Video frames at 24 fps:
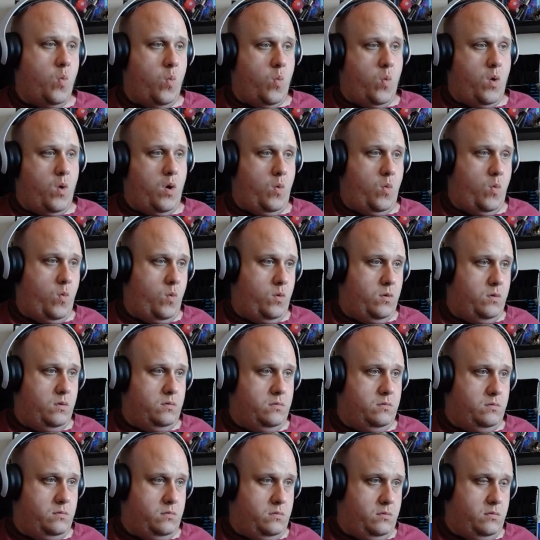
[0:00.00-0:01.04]
Whoa.
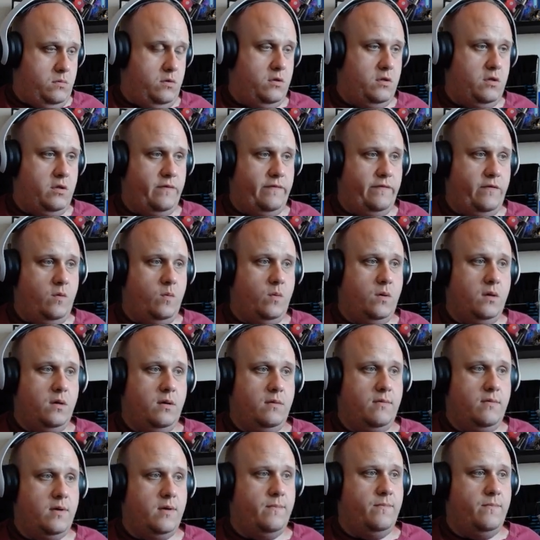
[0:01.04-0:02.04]
But if you are